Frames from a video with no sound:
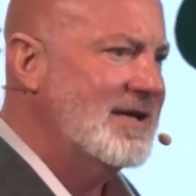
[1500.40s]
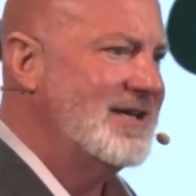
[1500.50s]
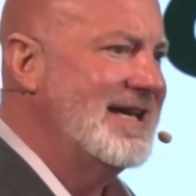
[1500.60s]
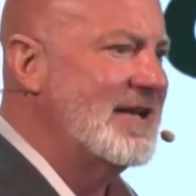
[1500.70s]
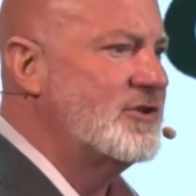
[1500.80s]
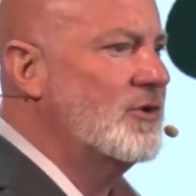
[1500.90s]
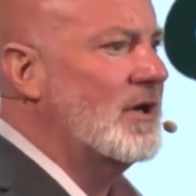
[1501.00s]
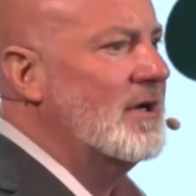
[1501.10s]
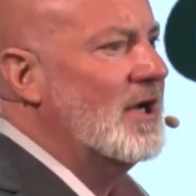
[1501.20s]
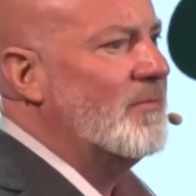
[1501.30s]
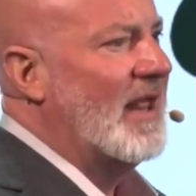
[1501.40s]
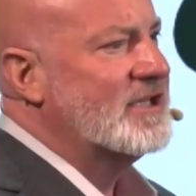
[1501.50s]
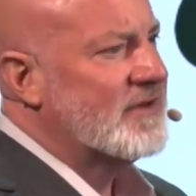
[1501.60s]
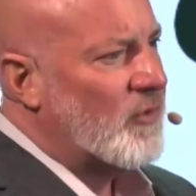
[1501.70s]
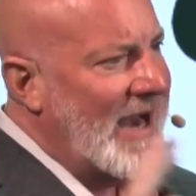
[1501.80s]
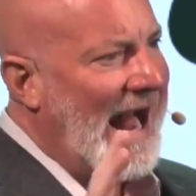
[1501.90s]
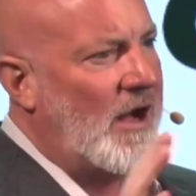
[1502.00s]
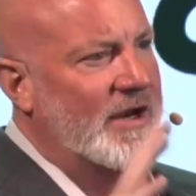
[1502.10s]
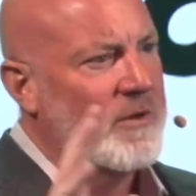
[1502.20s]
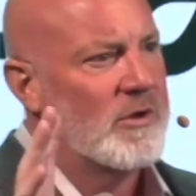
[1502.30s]
to get to a place of
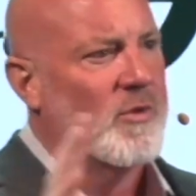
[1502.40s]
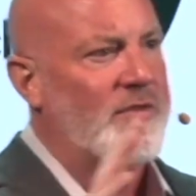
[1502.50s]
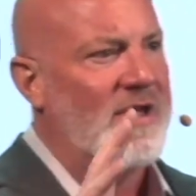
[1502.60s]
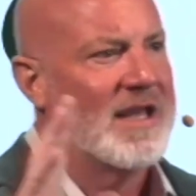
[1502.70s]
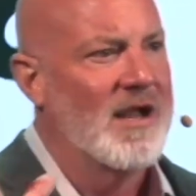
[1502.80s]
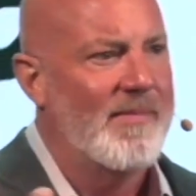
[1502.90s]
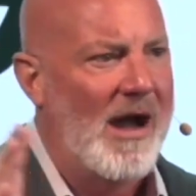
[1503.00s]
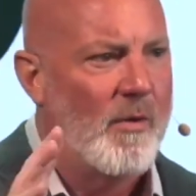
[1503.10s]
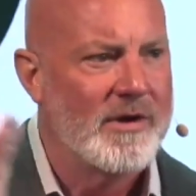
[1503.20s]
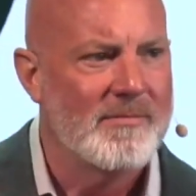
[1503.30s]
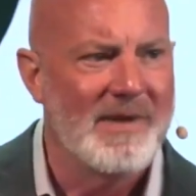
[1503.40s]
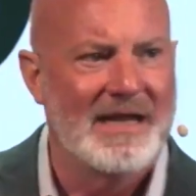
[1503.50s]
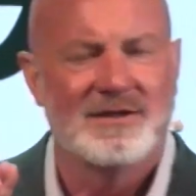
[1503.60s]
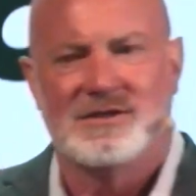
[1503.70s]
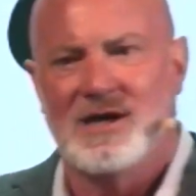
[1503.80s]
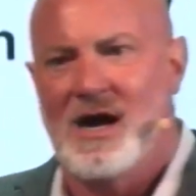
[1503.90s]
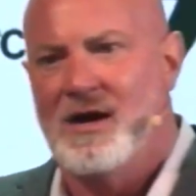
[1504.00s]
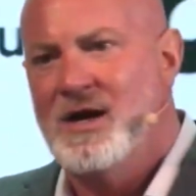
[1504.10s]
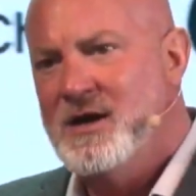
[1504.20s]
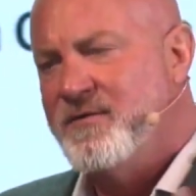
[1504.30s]
reality when we're thinking about what it means
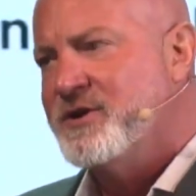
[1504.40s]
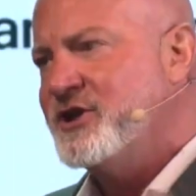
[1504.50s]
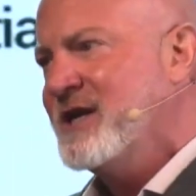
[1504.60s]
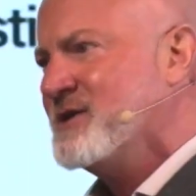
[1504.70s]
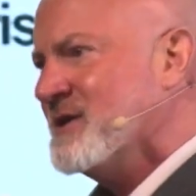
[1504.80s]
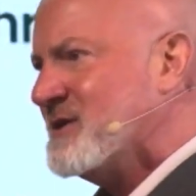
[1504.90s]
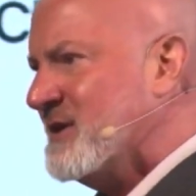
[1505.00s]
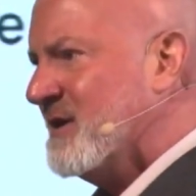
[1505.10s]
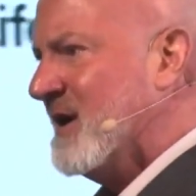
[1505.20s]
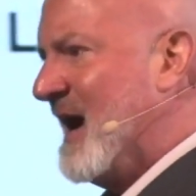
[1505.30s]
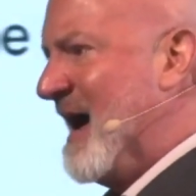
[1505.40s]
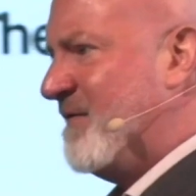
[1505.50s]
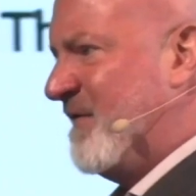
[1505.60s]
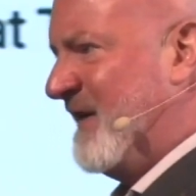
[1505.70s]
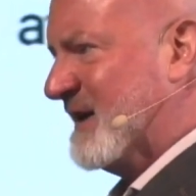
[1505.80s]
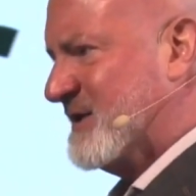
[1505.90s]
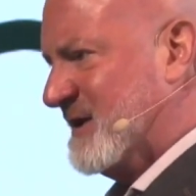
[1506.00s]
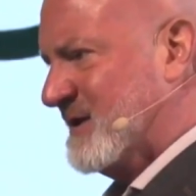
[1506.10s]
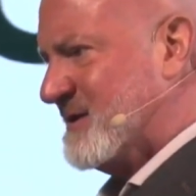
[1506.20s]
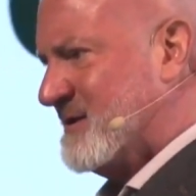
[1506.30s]
for Jesus to have fixed
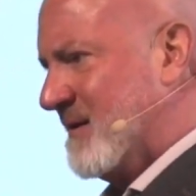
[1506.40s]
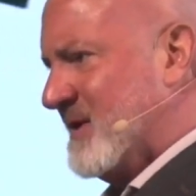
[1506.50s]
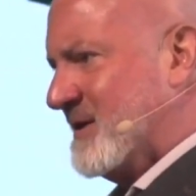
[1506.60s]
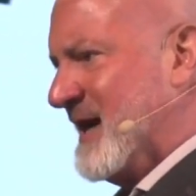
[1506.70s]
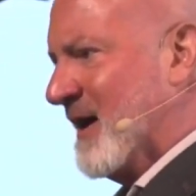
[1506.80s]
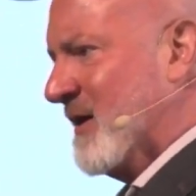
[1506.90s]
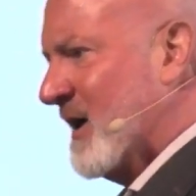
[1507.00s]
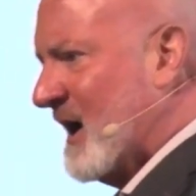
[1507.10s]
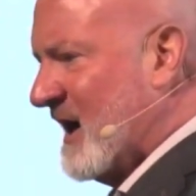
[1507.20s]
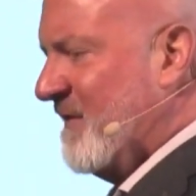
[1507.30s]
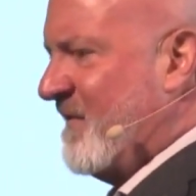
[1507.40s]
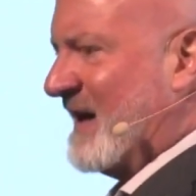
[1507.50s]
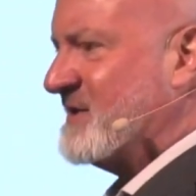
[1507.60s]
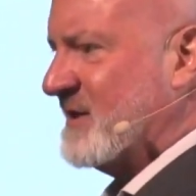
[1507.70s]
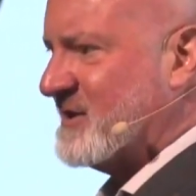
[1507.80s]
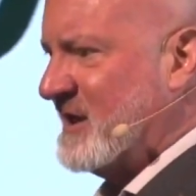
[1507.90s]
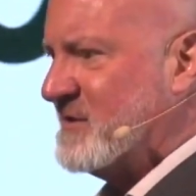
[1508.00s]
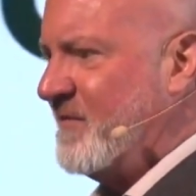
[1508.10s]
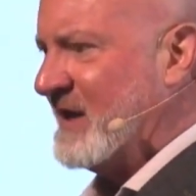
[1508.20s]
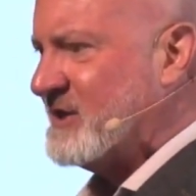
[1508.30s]
us. I'm going to tell you, he fixed us, he's
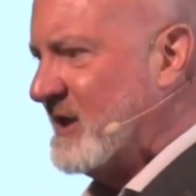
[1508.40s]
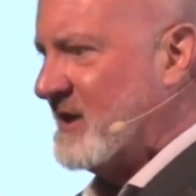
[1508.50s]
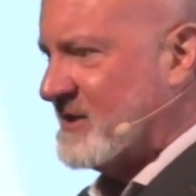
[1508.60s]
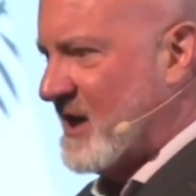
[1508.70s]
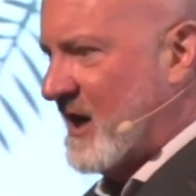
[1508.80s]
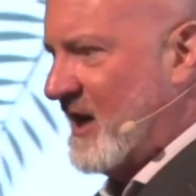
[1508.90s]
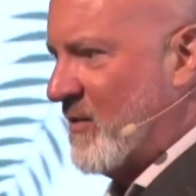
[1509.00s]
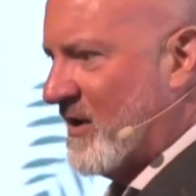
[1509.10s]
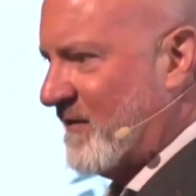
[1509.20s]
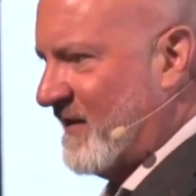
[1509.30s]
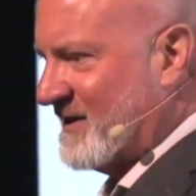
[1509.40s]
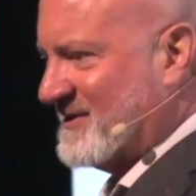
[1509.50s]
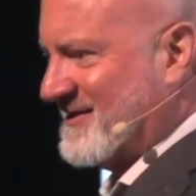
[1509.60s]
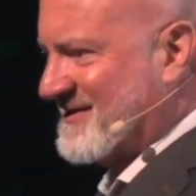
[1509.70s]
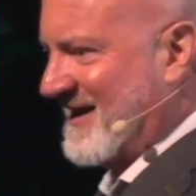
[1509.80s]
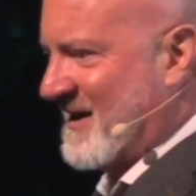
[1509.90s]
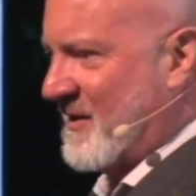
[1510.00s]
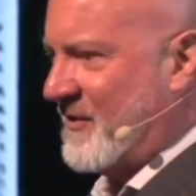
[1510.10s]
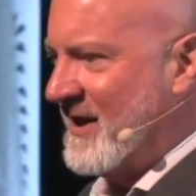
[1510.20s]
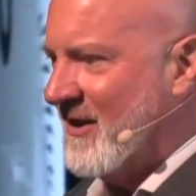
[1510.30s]
fixing us, he will fix us. The
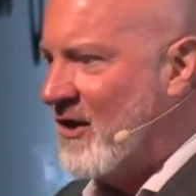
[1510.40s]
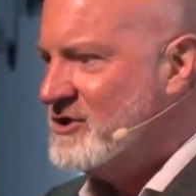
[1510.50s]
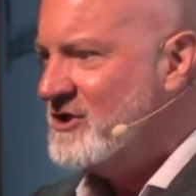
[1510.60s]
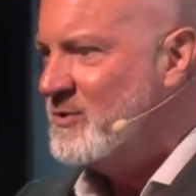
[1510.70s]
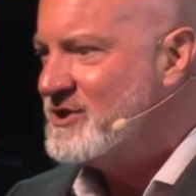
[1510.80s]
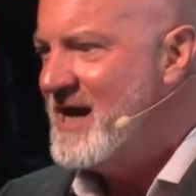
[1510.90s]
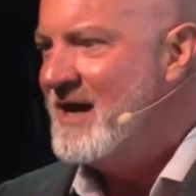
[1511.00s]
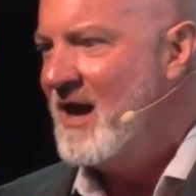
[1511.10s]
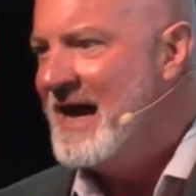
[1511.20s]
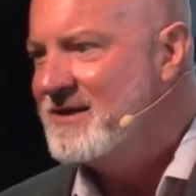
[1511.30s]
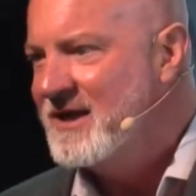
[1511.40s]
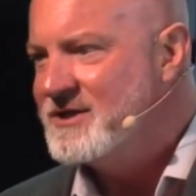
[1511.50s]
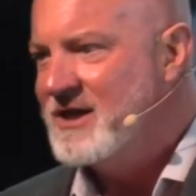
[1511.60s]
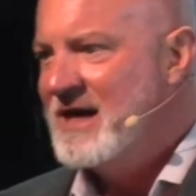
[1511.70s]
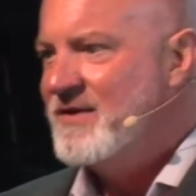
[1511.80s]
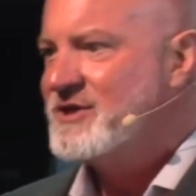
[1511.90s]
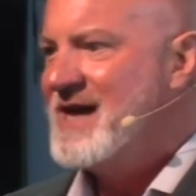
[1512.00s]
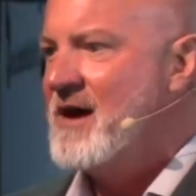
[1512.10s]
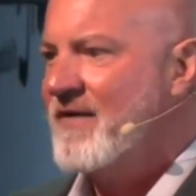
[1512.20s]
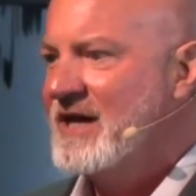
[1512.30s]
theologians would say it like this: the
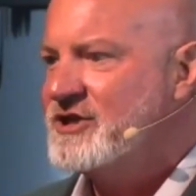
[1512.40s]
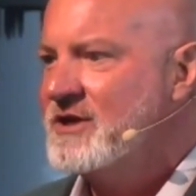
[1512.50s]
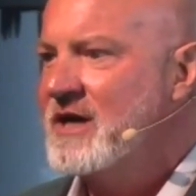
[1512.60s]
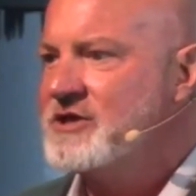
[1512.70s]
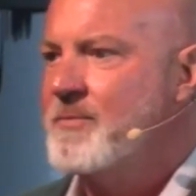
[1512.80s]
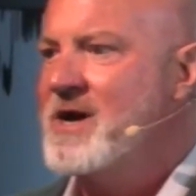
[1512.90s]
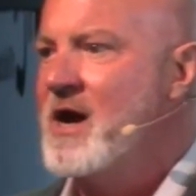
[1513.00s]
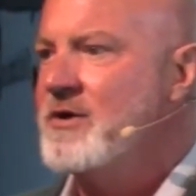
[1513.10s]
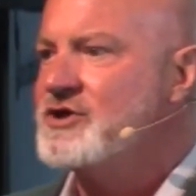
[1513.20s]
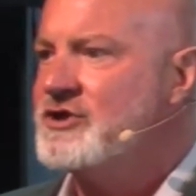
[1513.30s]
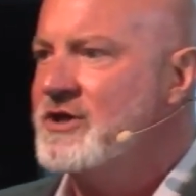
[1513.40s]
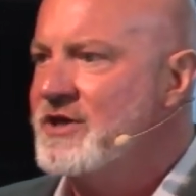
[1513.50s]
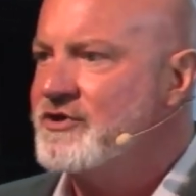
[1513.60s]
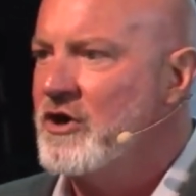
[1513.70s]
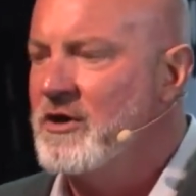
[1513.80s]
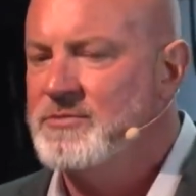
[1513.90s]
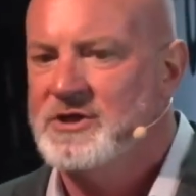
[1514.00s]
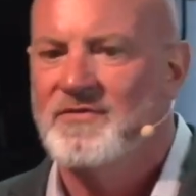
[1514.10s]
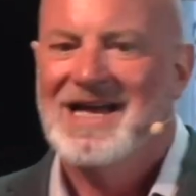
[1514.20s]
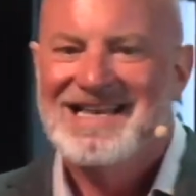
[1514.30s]
salvation needs to be understood in terms
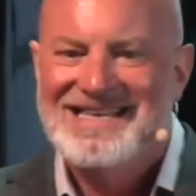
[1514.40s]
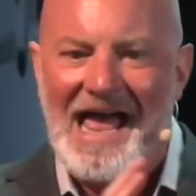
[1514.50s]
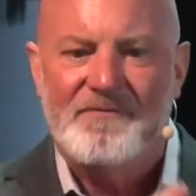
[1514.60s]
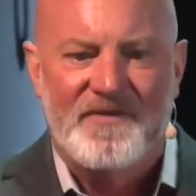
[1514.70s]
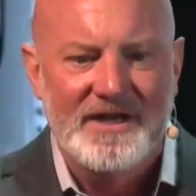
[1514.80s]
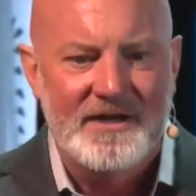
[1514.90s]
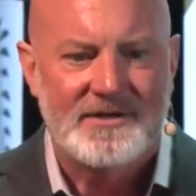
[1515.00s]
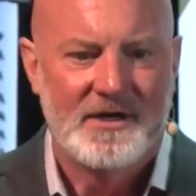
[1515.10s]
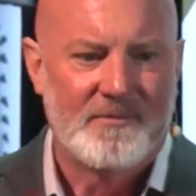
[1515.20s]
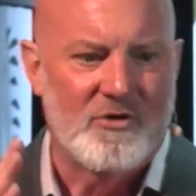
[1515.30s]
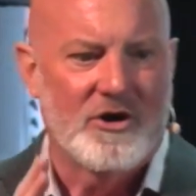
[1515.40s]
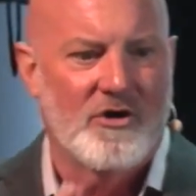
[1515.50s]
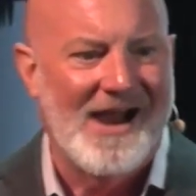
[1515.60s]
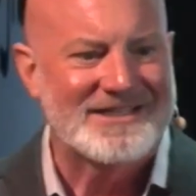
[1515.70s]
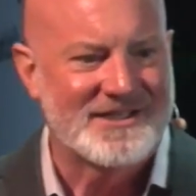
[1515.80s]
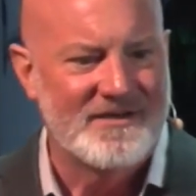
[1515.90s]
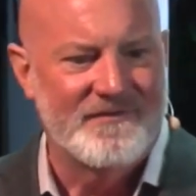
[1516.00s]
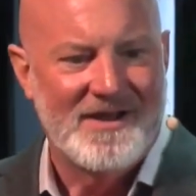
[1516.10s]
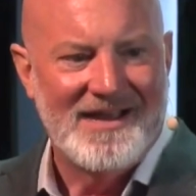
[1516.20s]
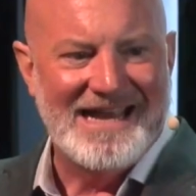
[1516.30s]
of definite, progressive,
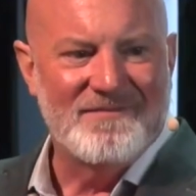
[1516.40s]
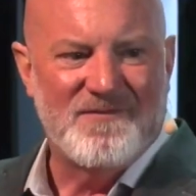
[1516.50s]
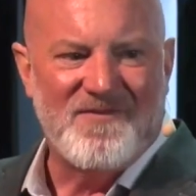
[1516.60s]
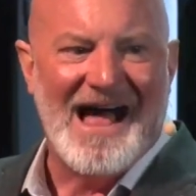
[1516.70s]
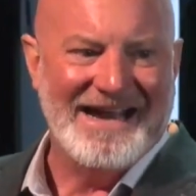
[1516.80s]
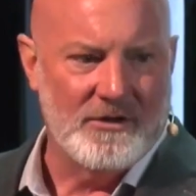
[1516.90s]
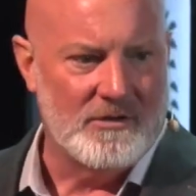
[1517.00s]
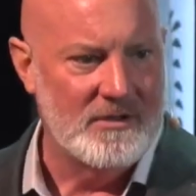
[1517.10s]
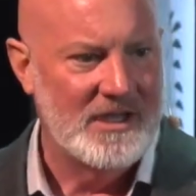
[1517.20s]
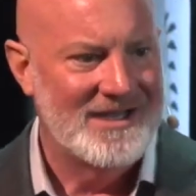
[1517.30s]
and final.